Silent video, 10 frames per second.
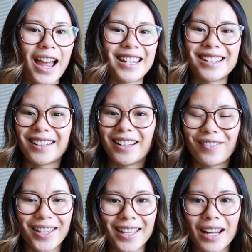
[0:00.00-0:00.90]
I didn't
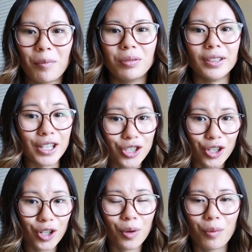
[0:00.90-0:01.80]
even get a
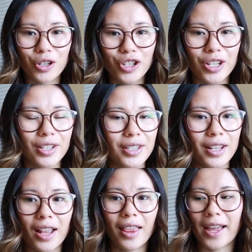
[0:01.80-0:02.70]
blister, which is
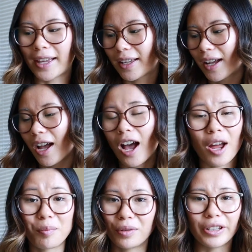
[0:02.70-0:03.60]
like
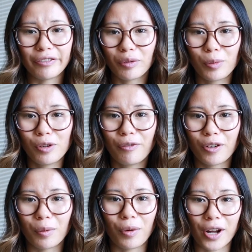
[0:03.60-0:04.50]
unbelievable
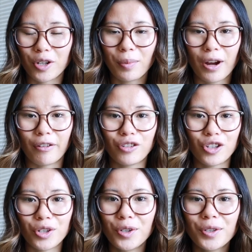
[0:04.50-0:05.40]
for a brand new pair of
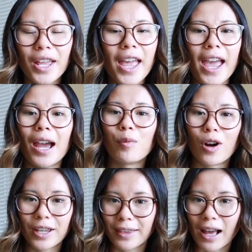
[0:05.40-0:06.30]
shoes and
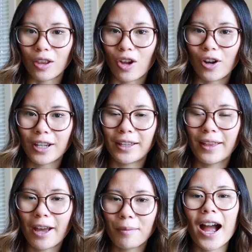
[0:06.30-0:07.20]
walking that long in them.